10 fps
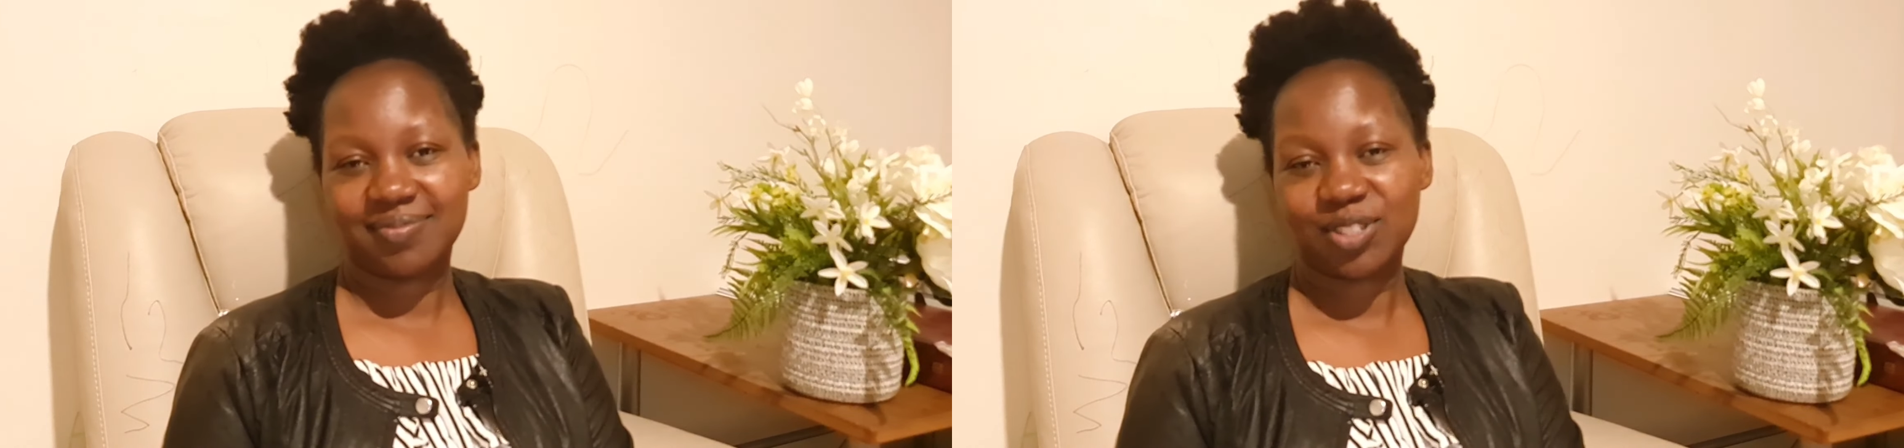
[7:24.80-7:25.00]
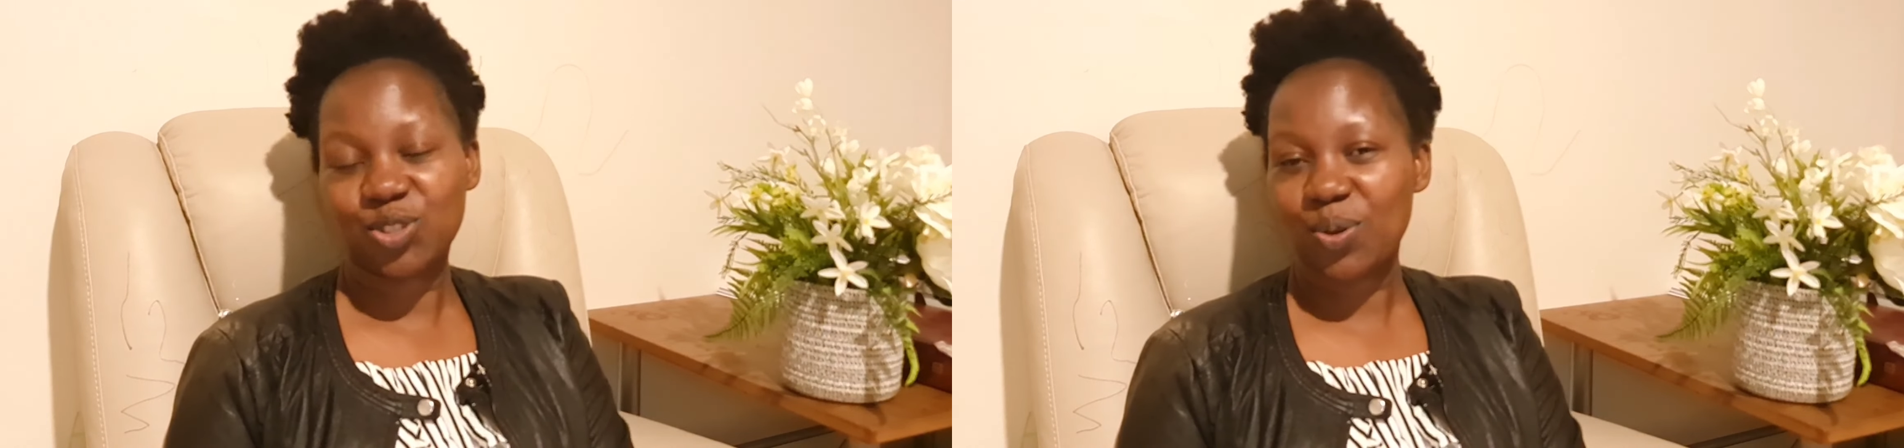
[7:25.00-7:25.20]

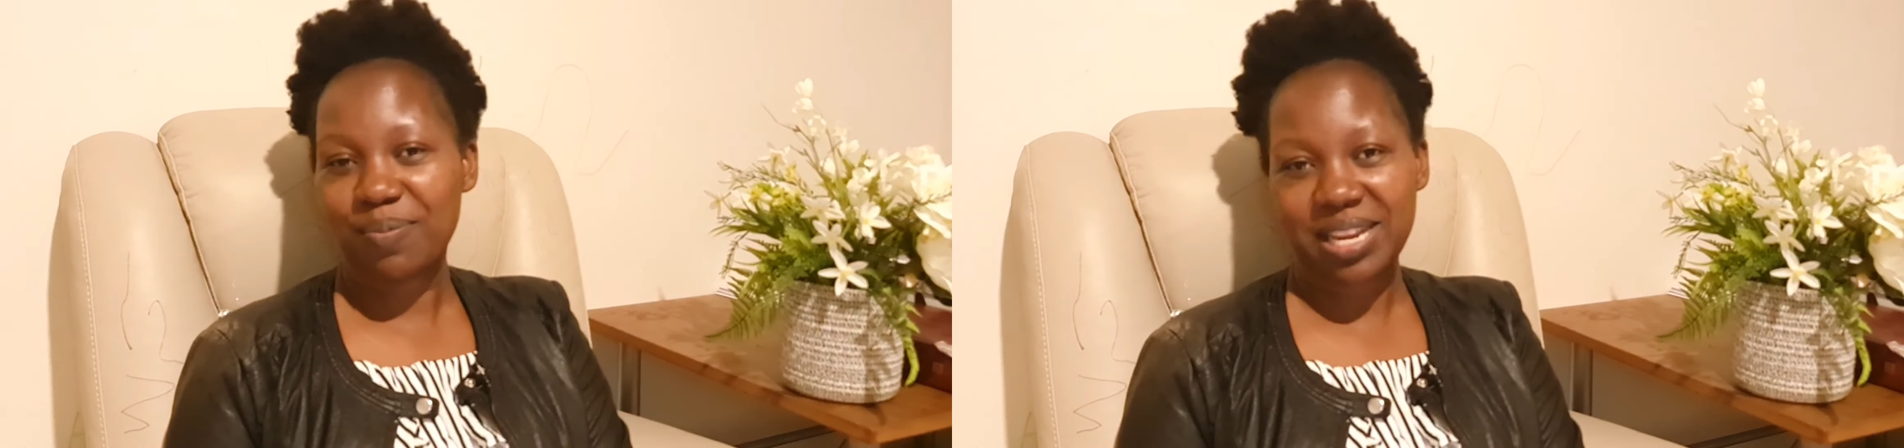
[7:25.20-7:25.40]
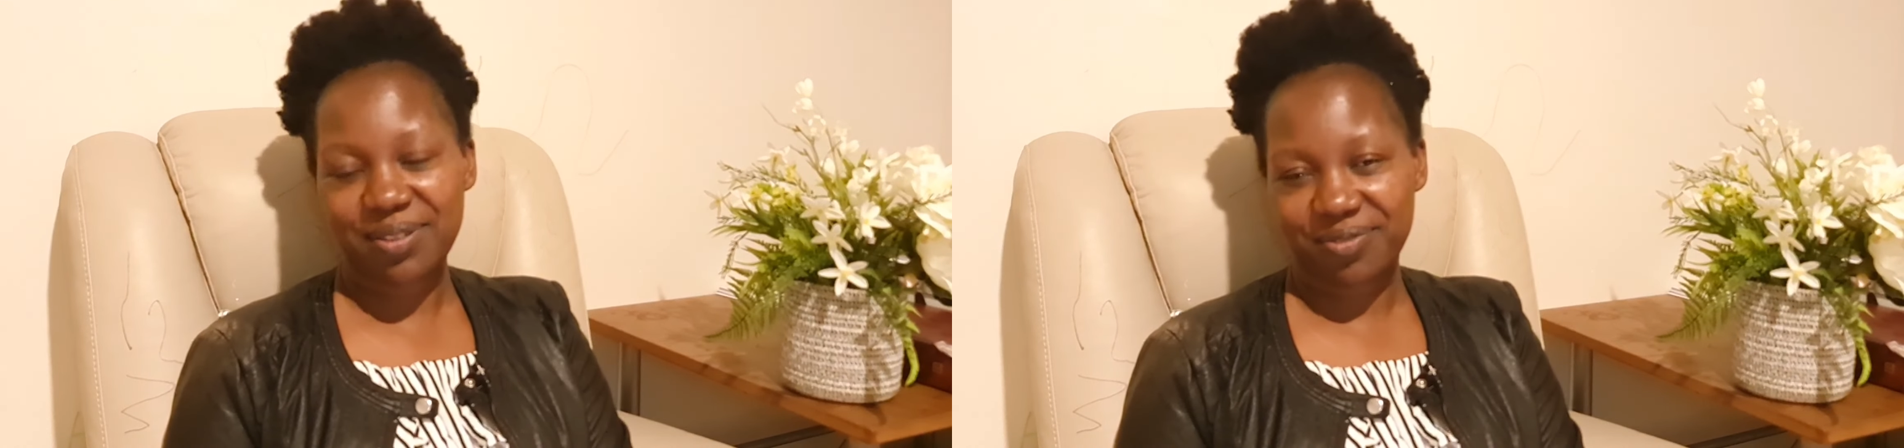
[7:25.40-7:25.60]
so
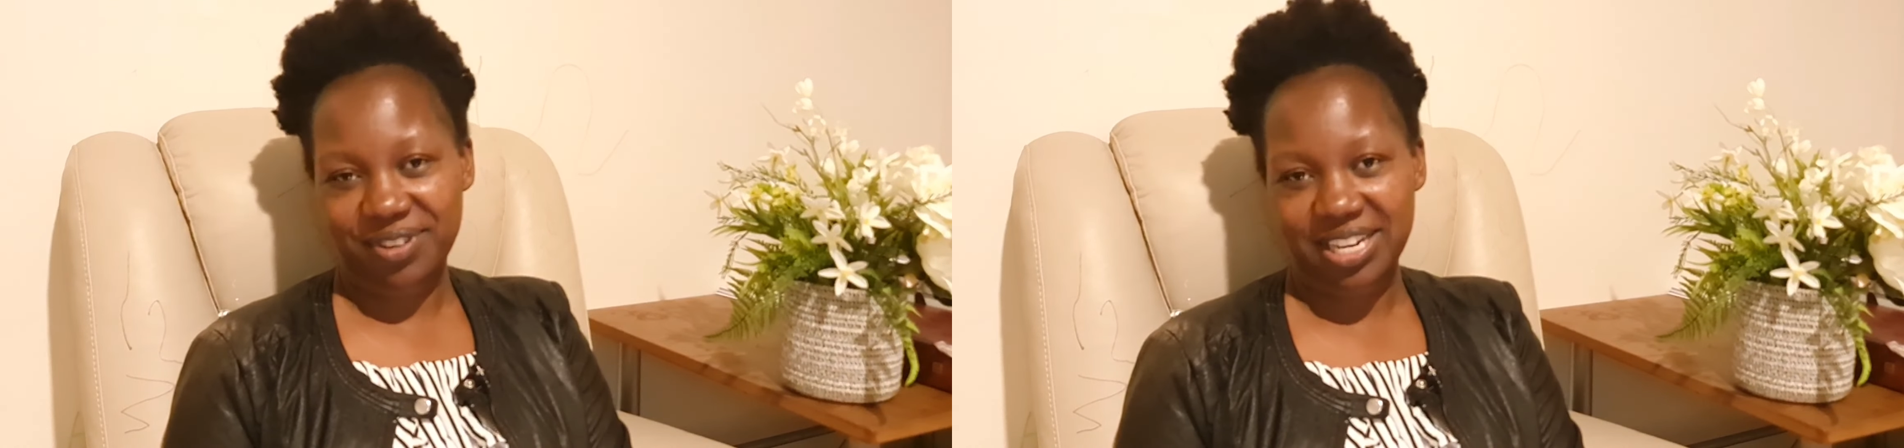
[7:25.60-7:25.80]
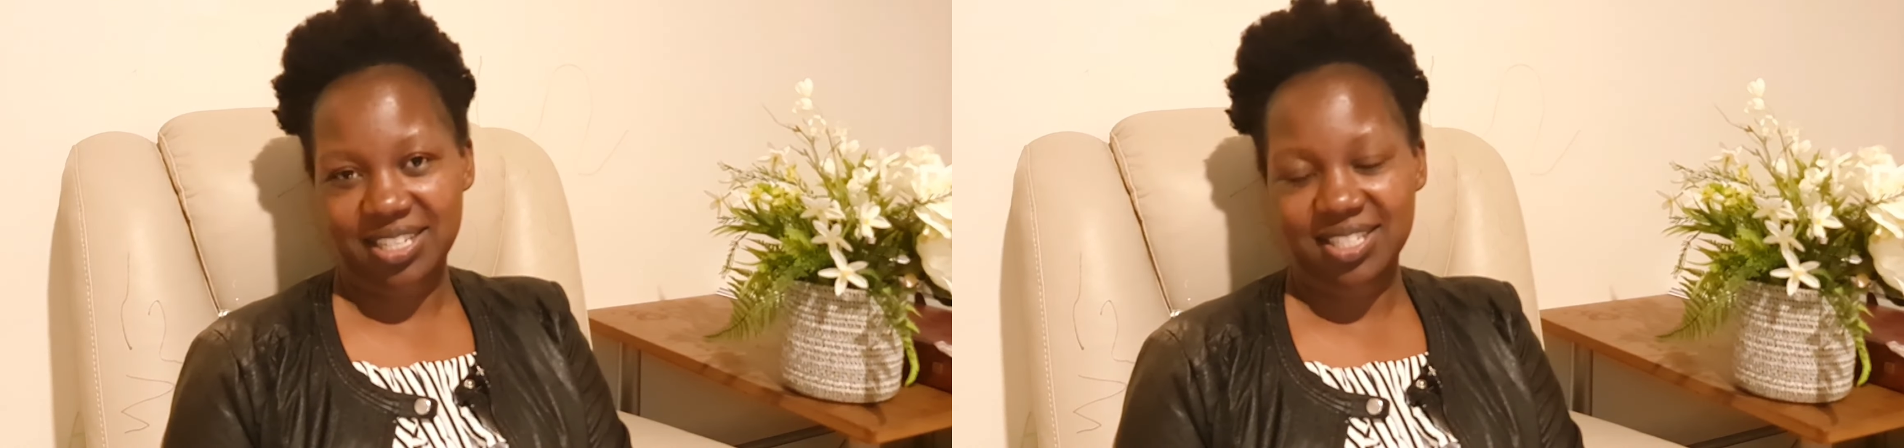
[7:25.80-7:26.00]
many
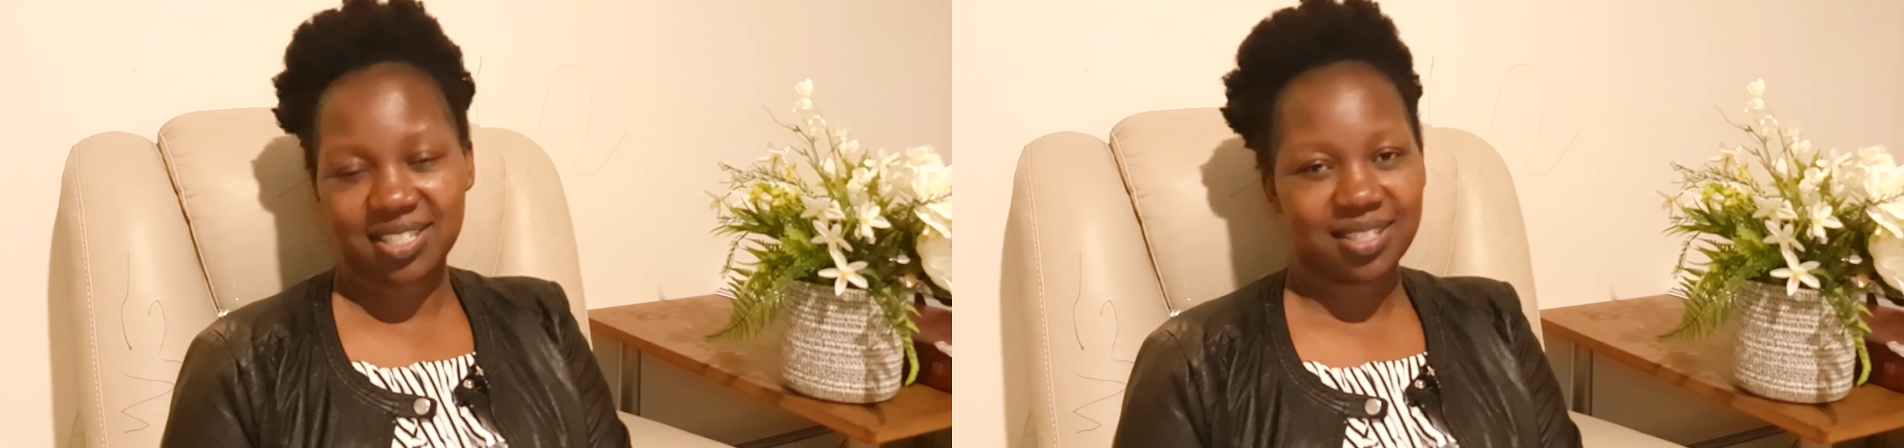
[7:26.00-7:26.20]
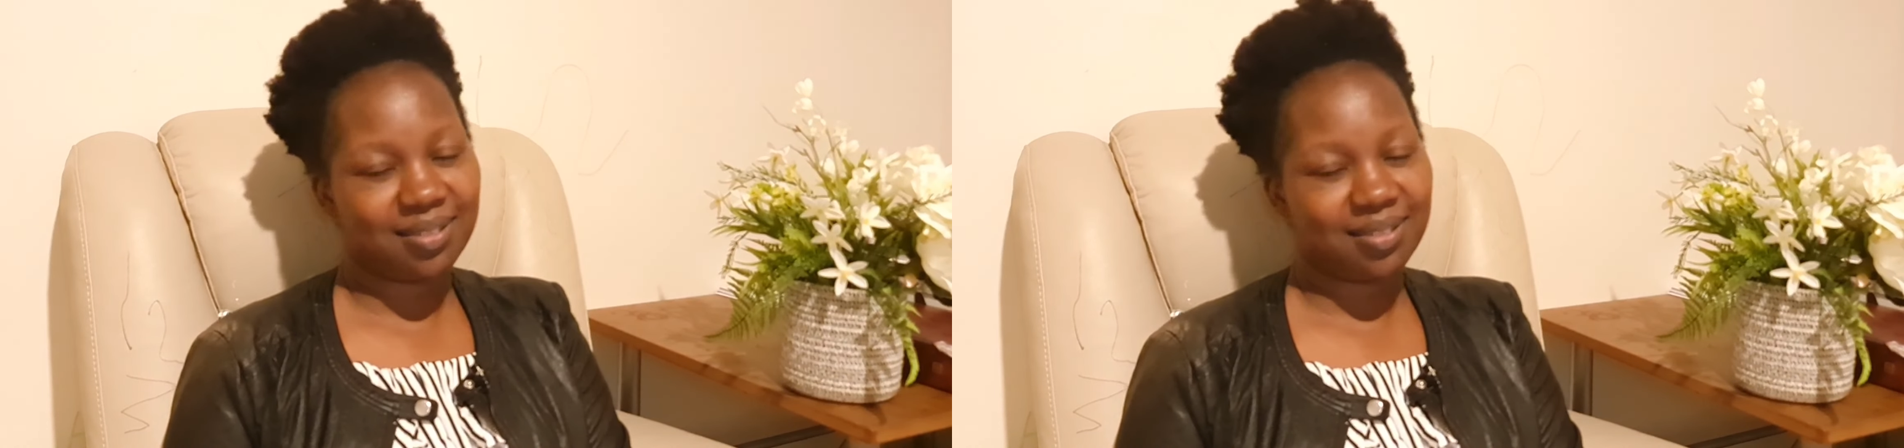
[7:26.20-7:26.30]
friends.